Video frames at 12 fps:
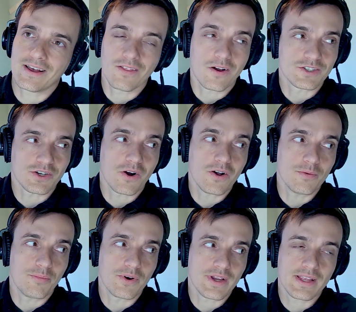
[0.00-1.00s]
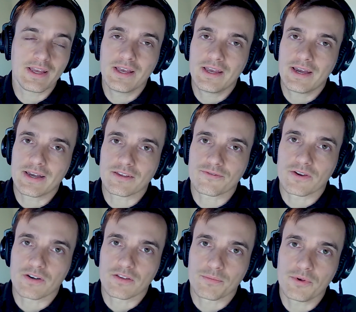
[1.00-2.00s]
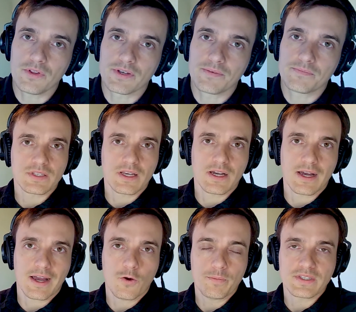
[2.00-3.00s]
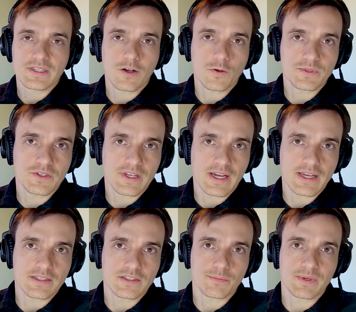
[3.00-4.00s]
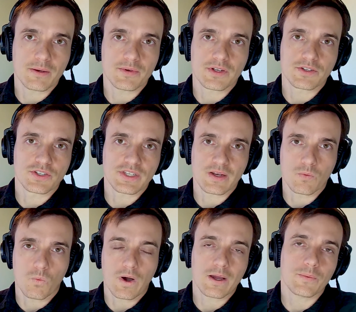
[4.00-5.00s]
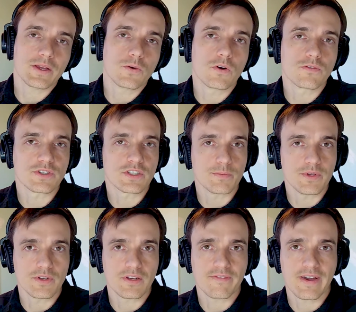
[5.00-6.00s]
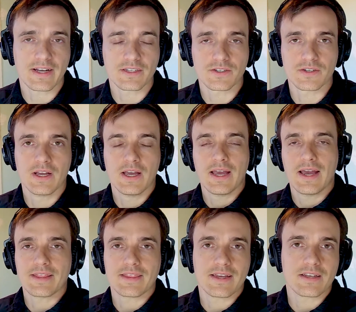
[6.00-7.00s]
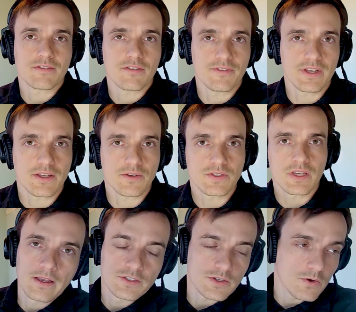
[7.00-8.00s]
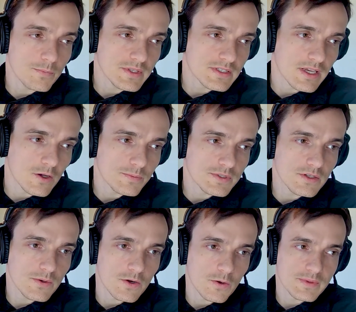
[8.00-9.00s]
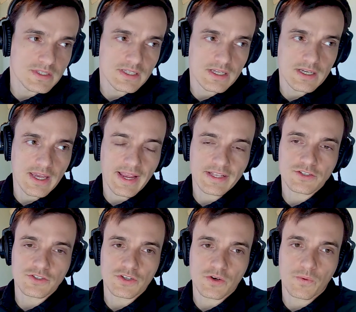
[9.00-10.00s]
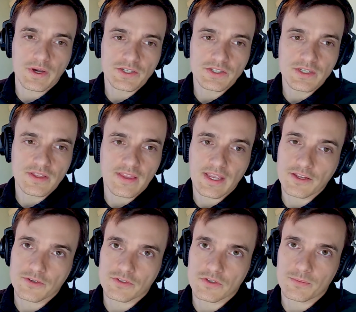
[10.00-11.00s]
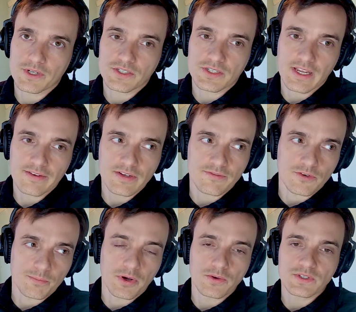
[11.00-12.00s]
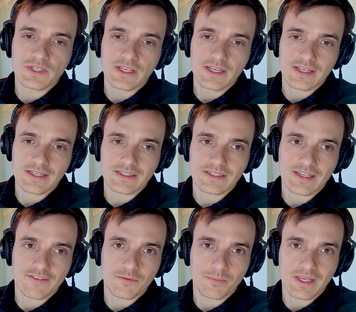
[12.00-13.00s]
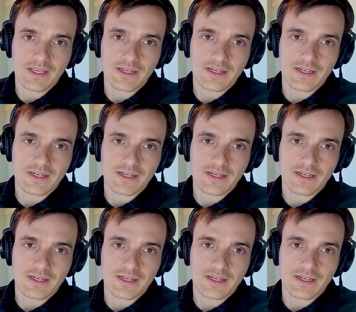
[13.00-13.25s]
larger hollow point at the front of their bullet. I hope this helps you guys to be able to understand why we go over stability factor at the end of the videos. So I hope this helps you. I hope this answers your question. Thank you so much, David, for posting it. It's given me